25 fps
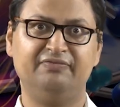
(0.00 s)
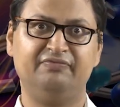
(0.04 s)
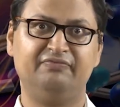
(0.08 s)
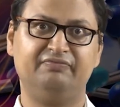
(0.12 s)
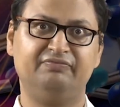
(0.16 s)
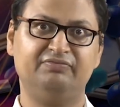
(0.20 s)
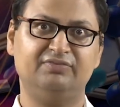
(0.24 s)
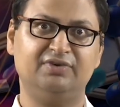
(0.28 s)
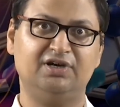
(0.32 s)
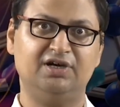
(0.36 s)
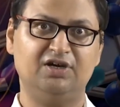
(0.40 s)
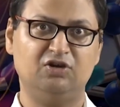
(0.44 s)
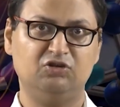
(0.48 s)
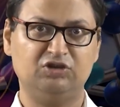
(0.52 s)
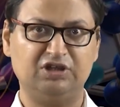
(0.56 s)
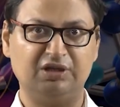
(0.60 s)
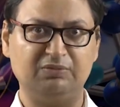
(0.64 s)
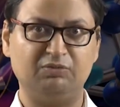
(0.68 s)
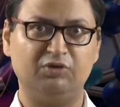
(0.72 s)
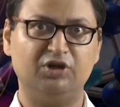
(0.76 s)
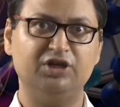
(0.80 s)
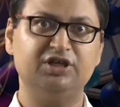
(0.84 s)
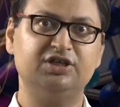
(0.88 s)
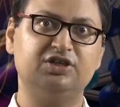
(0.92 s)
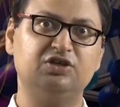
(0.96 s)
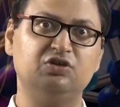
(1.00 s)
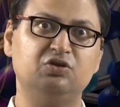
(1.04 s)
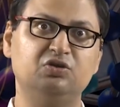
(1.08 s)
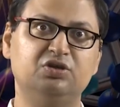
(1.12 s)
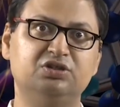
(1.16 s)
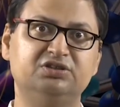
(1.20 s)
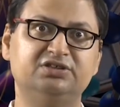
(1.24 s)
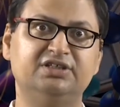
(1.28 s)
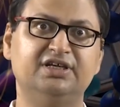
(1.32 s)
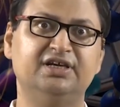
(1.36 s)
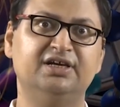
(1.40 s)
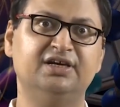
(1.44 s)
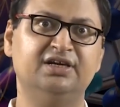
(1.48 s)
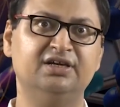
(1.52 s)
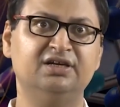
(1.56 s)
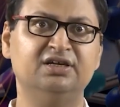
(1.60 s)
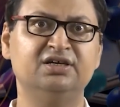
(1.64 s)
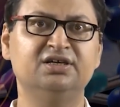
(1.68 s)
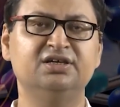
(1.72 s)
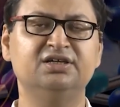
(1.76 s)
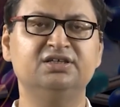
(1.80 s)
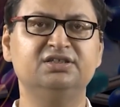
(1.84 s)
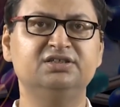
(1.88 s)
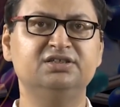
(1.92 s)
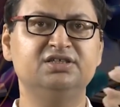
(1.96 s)
if another molecule is there,
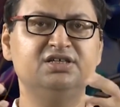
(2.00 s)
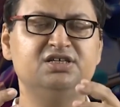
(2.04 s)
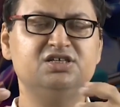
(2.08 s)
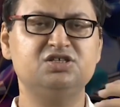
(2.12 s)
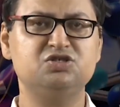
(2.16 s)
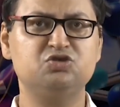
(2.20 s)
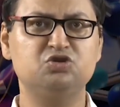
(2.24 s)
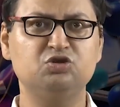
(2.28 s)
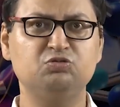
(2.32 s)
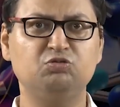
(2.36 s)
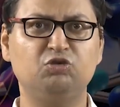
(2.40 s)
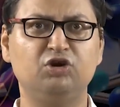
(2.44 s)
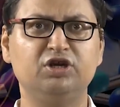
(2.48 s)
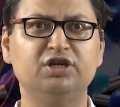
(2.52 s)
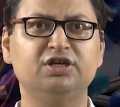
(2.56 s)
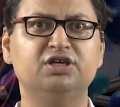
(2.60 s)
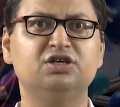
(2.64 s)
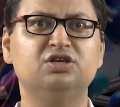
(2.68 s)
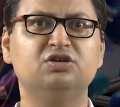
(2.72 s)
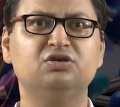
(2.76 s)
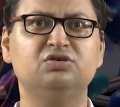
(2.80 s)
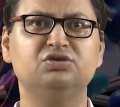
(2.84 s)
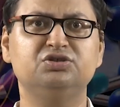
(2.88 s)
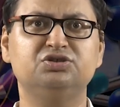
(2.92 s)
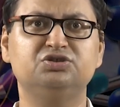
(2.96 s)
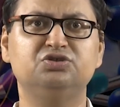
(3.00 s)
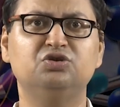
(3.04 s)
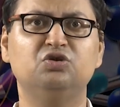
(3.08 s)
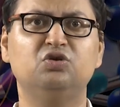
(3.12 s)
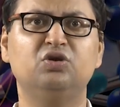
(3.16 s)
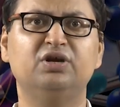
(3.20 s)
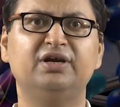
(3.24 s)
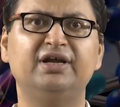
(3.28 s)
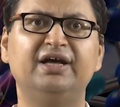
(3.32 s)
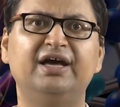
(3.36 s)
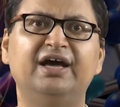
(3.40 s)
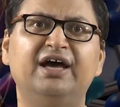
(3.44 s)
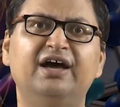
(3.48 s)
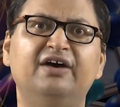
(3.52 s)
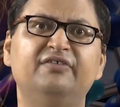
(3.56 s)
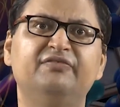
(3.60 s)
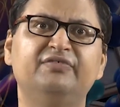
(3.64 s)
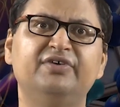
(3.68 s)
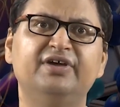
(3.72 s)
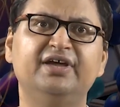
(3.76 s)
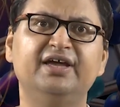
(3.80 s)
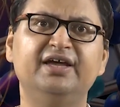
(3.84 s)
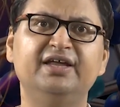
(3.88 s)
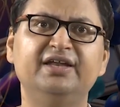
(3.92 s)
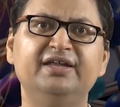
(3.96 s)
these two molecules do not have
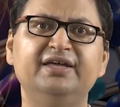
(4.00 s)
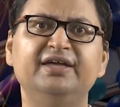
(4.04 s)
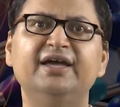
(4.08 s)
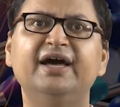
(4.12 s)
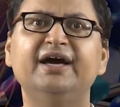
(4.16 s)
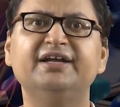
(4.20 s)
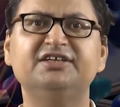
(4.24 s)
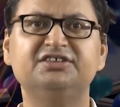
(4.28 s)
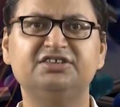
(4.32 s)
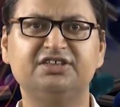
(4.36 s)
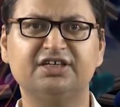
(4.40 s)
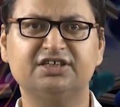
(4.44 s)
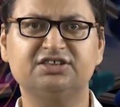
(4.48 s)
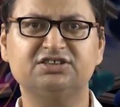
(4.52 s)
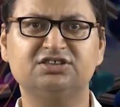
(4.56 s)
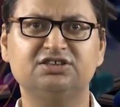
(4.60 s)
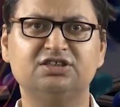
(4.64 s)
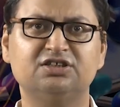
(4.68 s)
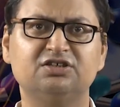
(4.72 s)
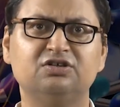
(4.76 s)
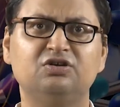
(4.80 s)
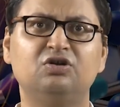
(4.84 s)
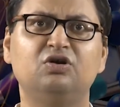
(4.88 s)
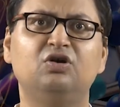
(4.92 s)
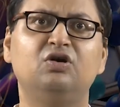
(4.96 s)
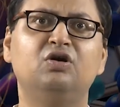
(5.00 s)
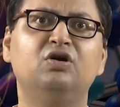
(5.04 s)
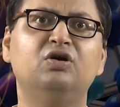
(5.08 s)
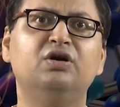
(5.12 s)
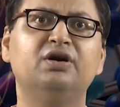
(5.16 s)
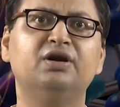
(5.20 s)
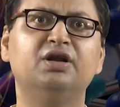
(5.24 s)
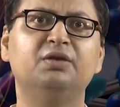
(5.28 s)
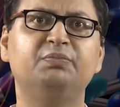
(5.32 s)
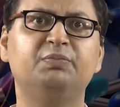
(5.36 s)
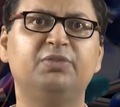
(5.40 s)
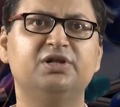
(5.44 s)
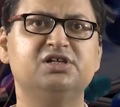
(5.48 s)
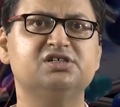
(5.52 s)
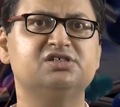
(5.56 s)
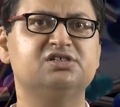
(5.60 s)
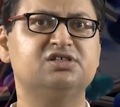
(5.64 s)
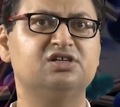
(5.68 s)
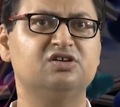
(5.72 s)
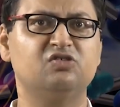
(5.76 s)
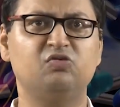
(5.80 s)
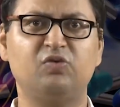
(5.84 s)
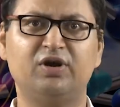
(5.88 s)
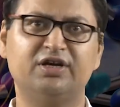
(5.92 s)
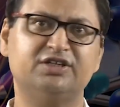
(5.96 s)
any attraction or
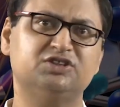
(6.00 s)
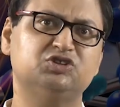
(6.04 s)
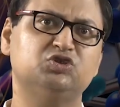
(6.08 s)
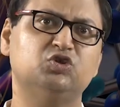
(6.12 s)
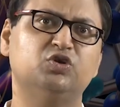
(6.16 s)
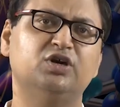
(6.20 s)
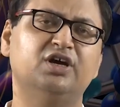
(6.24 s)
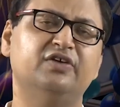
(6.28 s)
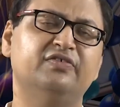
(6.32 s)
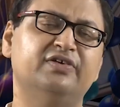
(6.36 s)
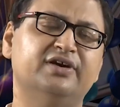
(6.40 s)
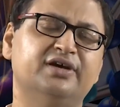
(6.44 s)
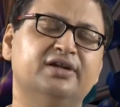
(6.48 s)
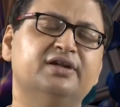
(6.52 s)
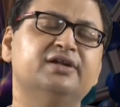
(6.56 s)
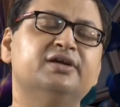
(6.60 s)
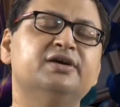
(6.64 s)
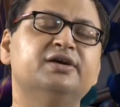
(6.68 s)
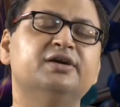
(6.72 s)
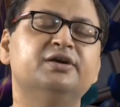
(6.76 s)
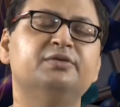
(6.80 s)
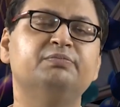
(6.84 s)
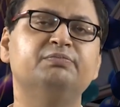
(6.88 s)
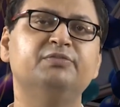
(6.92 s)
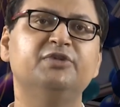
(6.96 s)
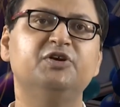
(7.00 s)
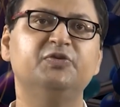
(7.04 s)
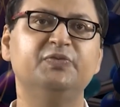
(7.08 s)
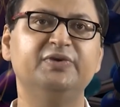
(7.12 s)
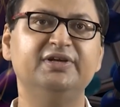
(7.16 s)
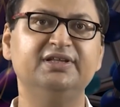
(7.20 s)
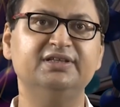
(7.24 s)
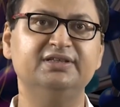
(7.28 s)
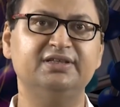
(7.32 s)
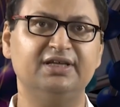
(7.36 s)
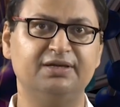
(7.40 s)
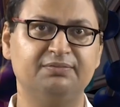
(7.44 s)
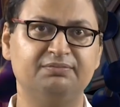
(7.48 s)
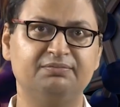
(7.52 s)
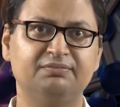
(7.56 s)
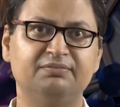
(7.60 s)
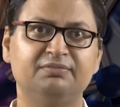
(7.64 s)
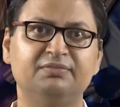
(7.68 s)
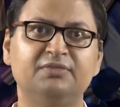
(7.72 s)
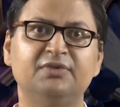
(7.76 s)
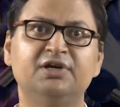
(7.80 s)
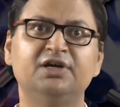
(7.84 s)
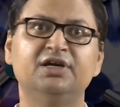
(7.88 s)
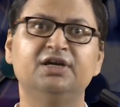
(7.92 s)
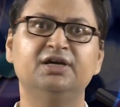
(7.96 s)
repulsion whatsoever between them.
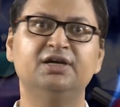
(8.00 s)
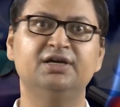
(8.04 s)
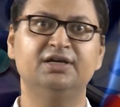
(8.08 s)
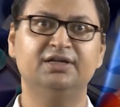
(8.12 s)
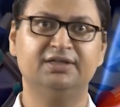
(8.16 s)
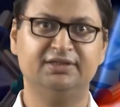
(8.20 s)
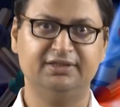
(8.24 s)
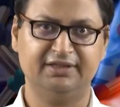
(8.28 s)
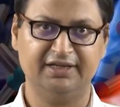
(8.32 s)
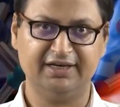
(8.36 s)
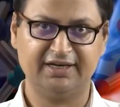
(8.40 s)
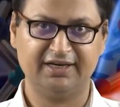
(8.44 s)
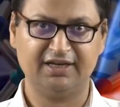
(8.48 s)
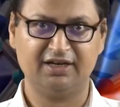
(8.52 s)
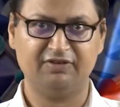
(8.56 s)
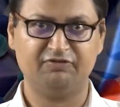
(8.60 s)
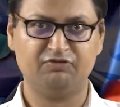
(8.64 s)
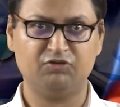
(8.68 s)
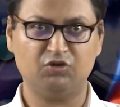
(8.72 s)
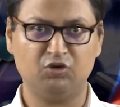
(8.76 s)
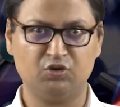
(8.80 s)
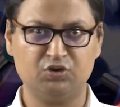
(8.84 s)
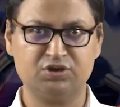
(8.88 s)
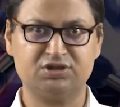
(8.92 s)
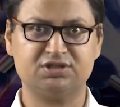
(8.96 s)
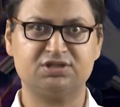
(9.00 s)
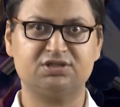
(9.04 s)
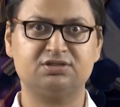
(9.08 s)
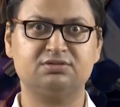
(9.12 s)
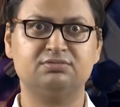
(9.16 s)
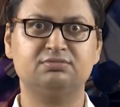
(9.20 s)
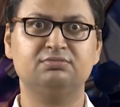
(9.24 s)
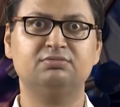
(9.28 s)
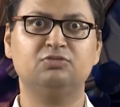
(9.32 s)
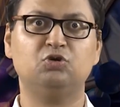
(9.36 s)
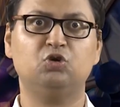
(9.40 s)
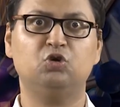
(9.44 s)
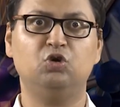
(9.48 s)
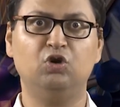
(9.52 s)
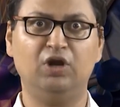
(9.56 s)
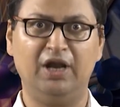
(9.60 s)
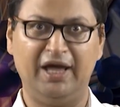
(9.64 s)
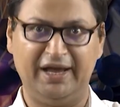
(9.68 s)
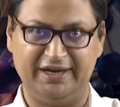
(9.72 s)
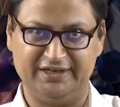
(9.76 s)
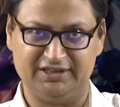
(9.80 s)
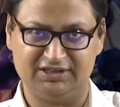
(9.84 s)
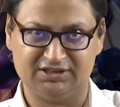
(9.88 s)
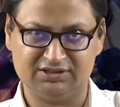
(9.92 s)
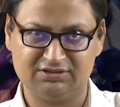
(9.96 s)
They can of course
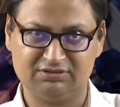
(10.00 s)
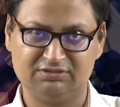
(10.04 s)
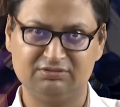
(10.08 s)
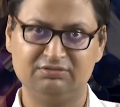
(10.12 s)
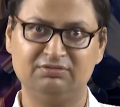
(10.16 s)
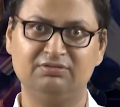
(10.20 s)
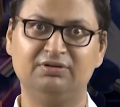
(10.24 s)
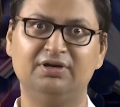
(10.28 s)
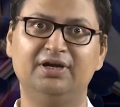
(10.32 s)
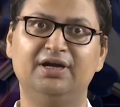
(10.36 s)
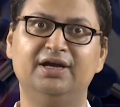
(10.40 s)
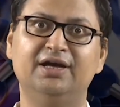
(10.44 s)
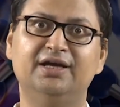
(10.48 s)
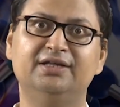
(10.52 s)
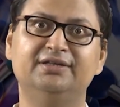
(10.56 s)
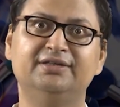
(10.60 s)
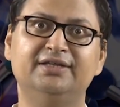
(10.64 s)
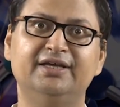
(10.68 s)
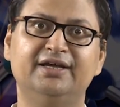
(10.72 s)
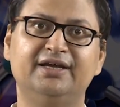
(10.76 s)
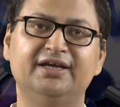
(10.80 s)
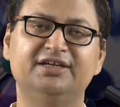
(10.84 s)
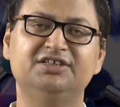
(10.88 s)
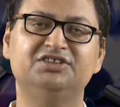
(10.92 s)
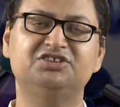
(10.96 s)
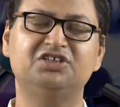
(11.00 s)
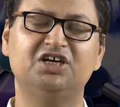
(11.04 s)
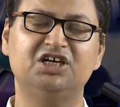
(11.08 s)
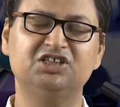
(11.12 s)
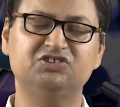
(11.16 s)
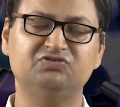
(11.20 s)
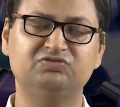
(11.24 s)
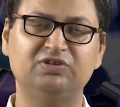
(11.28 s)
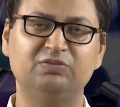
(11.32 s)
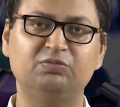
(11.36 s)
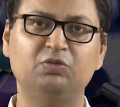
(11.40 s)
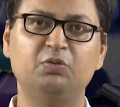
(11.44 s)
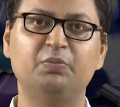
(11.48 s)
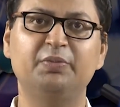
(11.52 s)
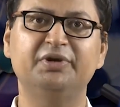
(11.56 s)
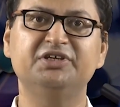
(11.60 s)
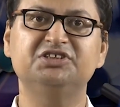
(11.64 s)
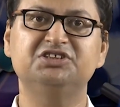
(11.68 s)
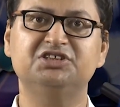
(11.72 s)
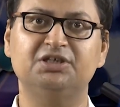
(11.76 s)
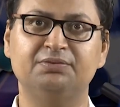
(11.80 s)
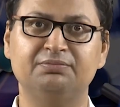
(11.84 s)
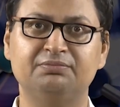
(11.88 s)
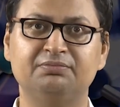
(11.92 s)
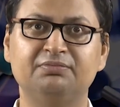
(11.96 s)
collide and they can transfer
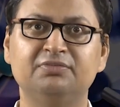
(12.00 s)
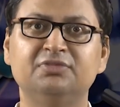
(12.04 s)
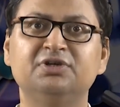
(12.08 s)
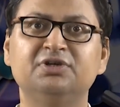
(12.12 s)
momentum.